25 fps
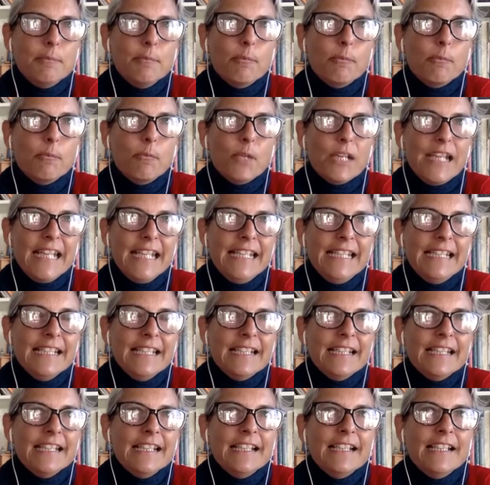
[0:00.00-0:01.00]

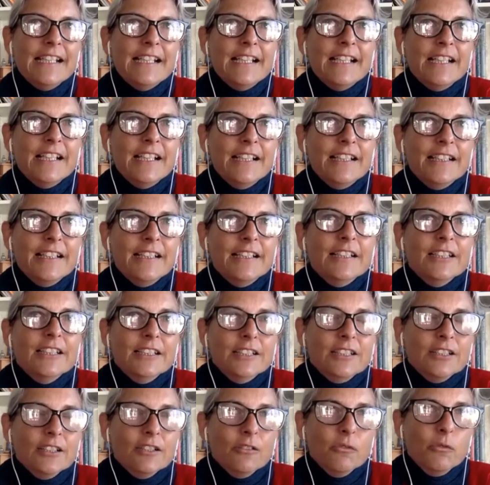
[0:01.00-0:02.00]

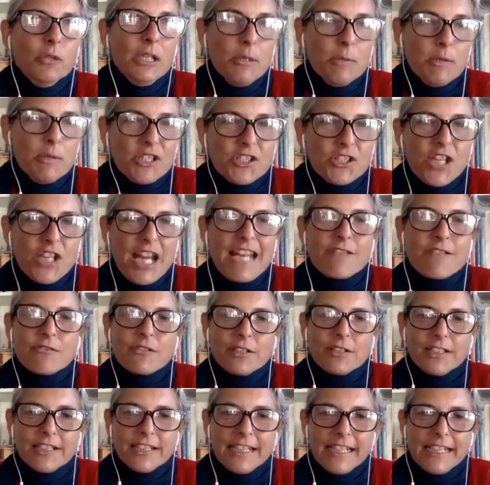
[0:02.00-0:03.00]
We would
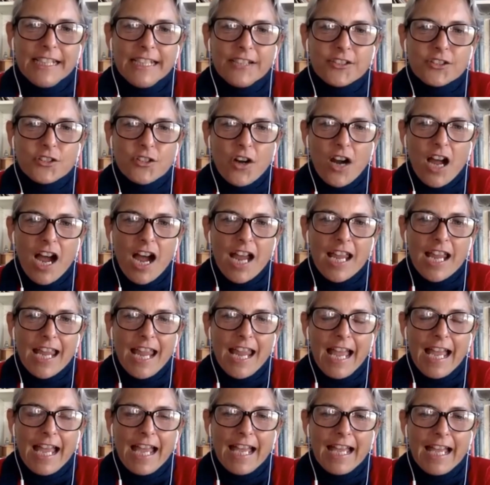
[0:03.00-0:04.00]
generally try
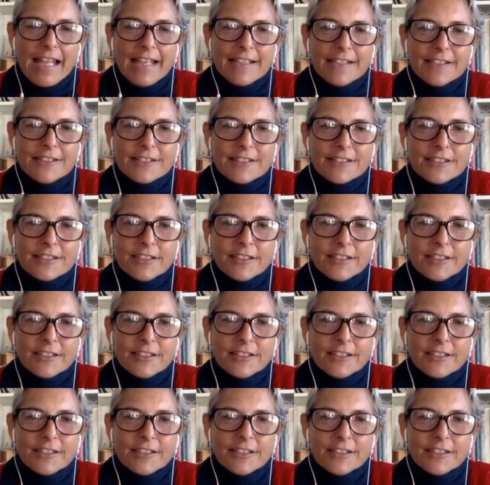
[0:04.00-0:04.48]
and